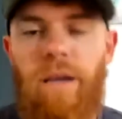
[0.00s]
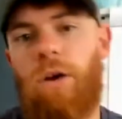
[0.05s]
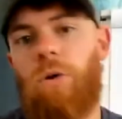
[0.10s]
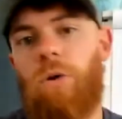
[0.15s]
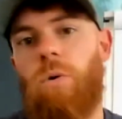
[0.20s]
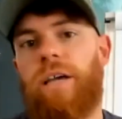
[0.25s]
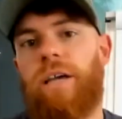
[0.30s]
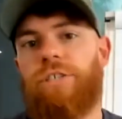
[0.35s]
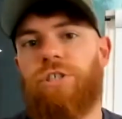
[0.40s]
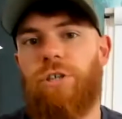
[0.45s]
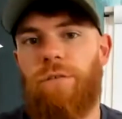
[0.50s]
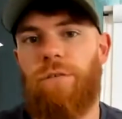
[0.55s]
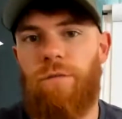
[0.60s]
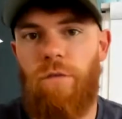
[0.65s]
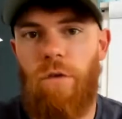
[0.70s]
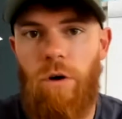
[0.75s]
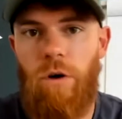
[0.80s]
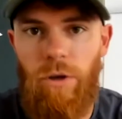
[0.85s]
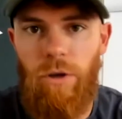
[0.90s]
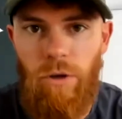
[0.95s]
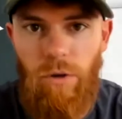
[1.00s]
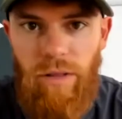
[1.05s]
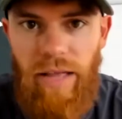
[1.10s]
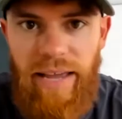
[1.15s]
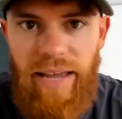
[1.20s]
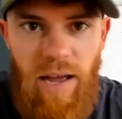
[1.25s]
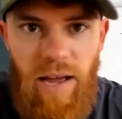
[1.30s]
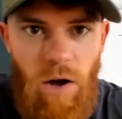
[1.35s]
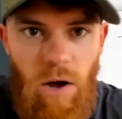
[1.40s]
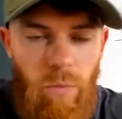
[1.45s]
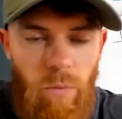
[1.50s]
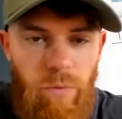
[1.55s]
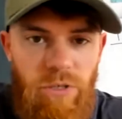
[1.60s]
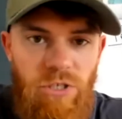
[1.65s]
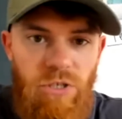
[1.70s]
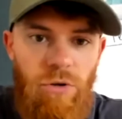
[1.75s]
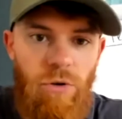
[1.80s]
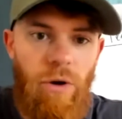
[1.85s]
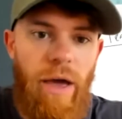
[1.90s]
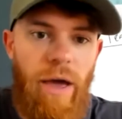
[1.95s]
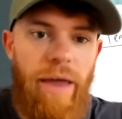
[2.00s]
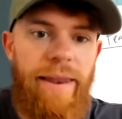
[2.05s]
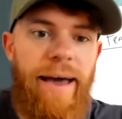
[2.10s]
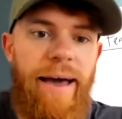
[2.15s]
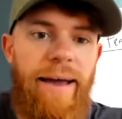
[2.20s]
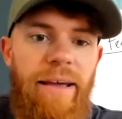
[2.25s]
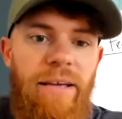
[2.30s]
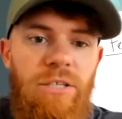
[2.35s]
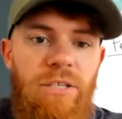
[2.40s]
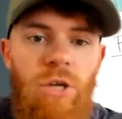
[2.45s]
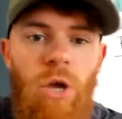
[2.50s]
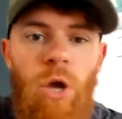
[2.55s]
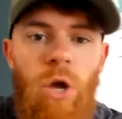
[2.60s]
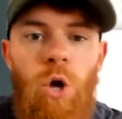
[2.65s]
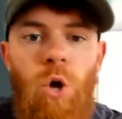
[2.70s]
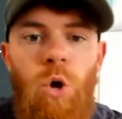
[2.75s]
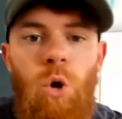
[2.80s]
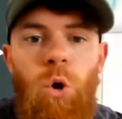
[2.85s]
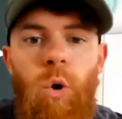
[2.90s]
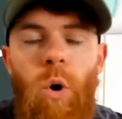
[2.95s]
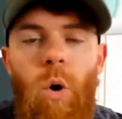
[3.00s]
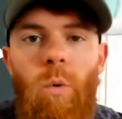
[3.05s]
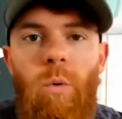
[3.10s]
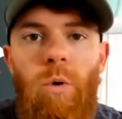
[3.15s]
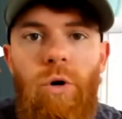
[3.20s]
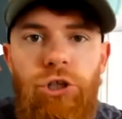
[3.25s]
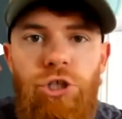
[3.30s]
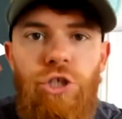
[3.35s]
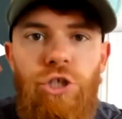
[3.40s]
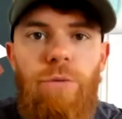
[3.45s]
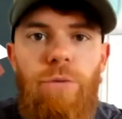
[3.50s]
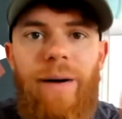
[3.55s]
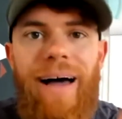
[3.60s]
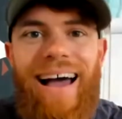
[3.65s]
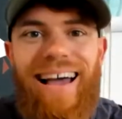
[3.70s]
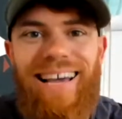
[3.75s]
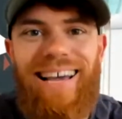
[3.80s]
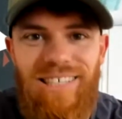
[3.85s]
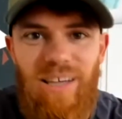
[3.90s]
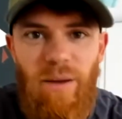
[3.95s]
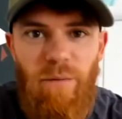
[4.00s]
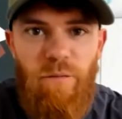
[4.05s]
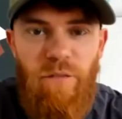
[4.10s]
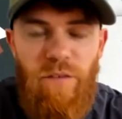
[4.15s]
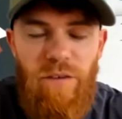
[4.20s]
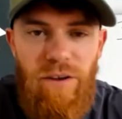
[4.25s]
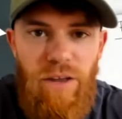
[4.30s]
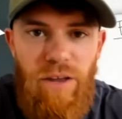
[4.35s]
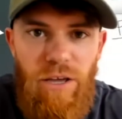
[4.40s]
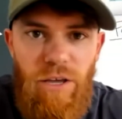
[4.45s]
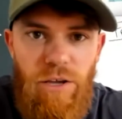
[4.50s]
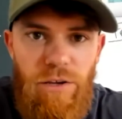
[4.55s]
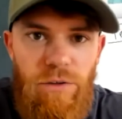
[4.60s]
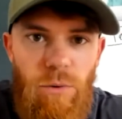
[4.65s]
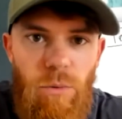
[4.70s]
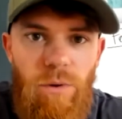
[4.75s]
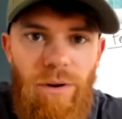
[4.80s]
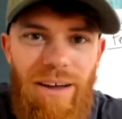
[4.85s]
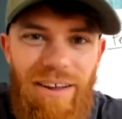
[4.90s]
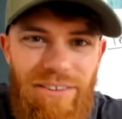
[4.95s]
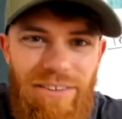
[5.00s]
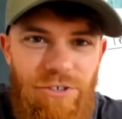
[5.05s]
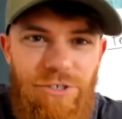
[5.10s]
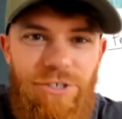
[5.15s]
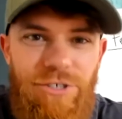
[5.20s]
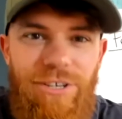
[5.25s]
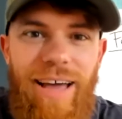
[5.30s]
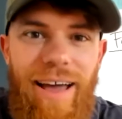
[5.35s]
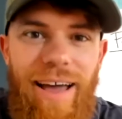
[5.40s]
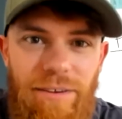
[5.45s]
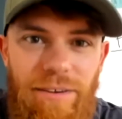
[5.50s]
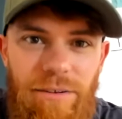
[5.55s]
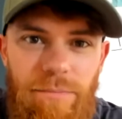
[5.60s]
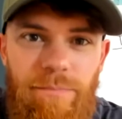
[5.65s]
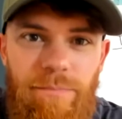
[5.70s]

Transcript: question for you, like I always do, and that is, would you buy something that you don't understand?